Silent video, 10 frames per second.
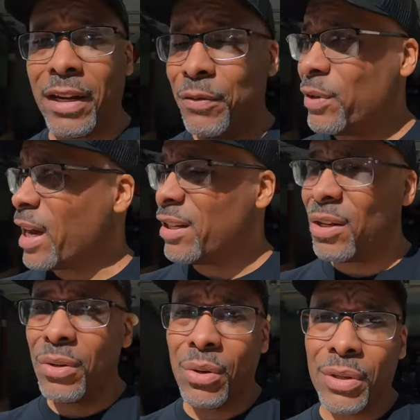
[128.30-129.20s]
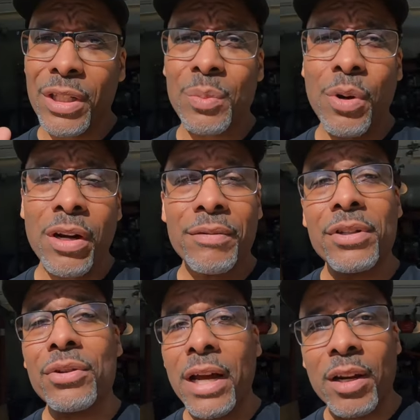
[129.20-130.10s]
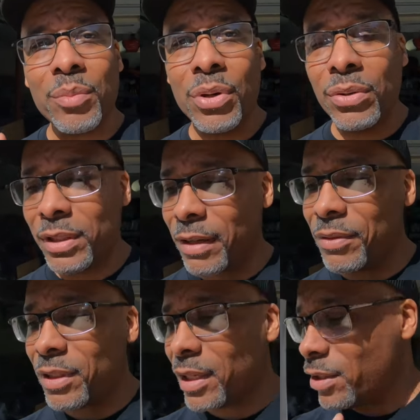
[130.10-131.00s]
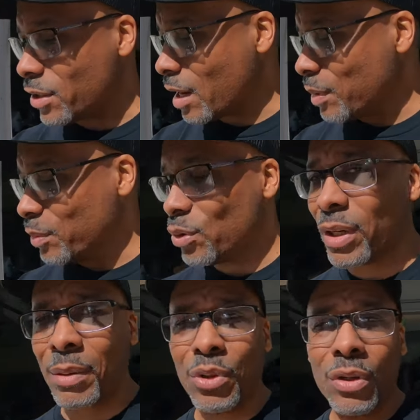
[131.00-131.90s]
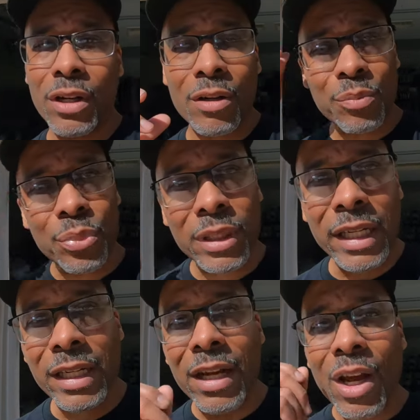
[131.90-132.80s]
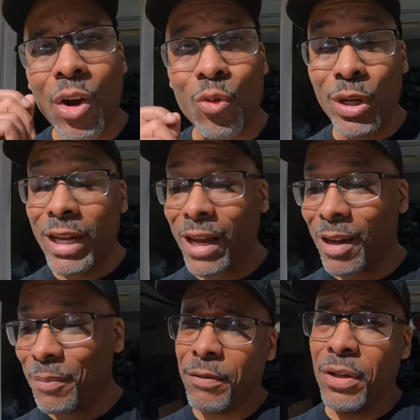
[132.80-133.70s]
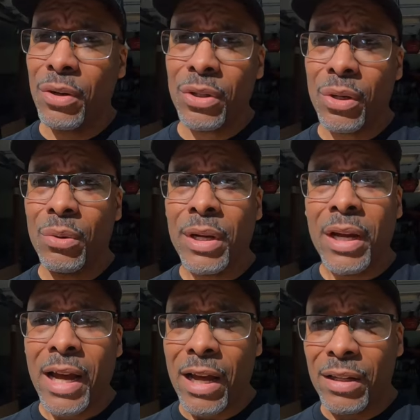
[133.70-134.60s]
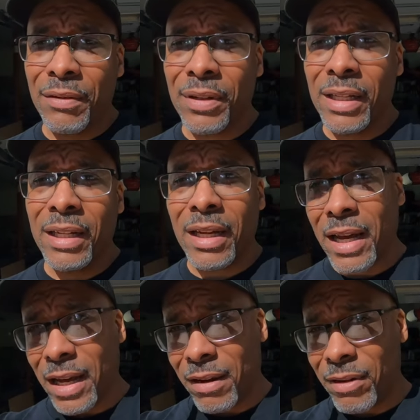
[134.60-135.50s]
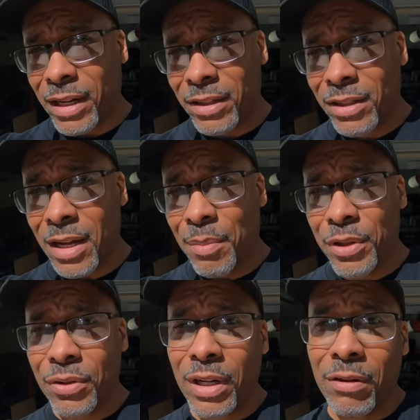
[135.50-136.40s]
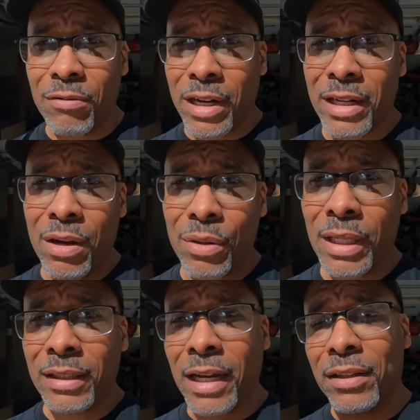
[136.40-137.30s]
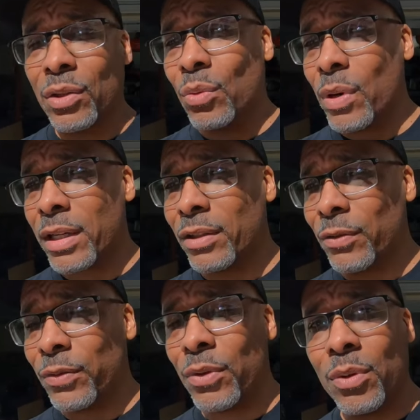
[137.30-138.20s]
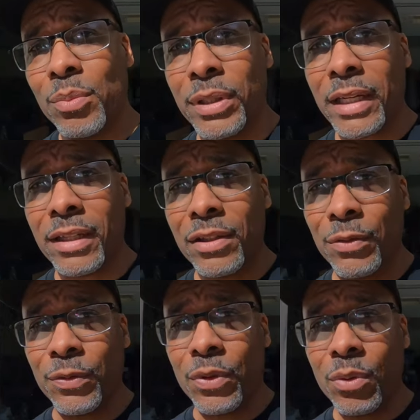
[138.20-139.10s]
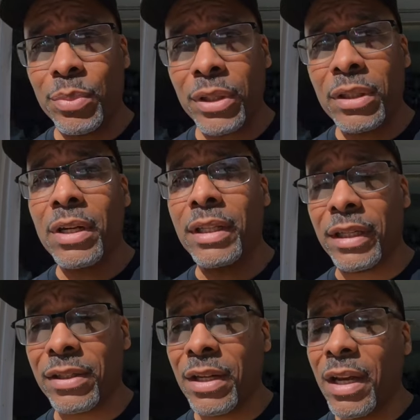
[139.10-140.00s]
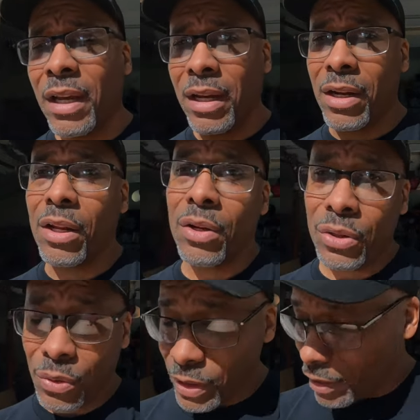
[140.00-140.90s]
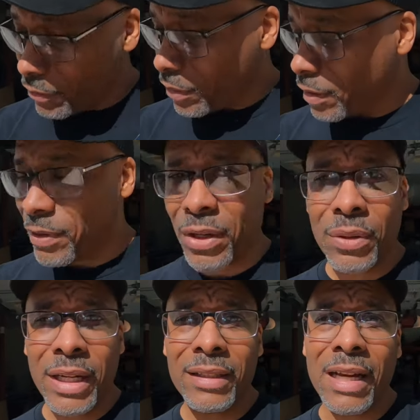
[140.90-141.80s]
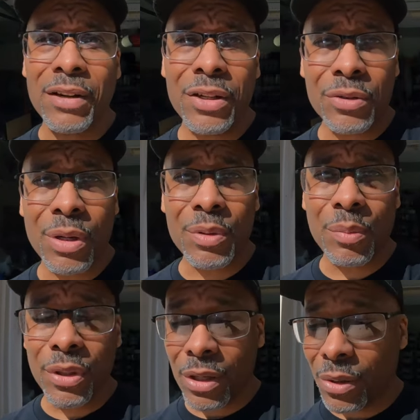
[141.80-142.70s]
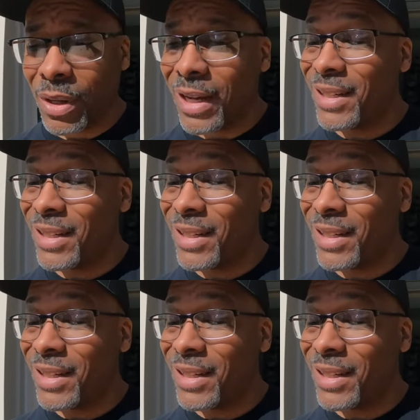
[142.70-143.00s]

And if you guys don't know, this is part of a Tracker Pro 17 job I'm doing. I'm doing a complete rehab. If you don't know, I'll leave a link right at the top of the screen right now. Click that to watch the full playlist, the full build on this. And I'll also leave a video link down in the description below.